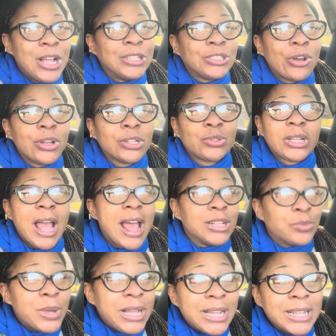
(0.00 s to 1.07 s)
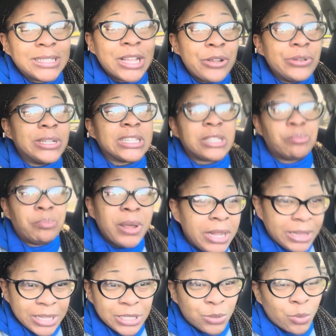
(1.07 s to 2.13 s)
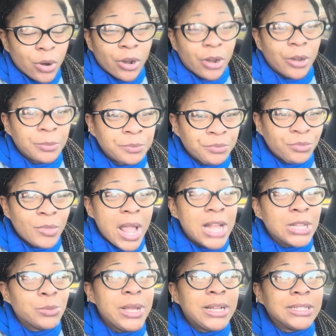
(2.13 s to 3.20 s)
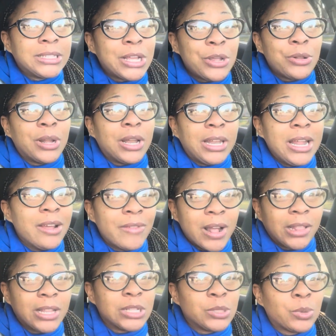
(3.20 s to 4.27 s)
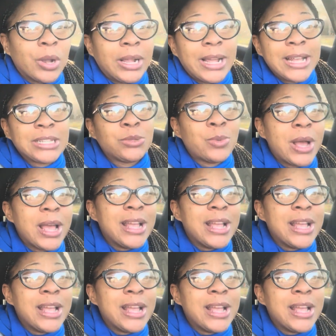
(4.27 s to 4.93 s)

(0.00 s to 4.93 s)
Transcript: So as we continue to speak this word, as we continue to live at this word, guess what?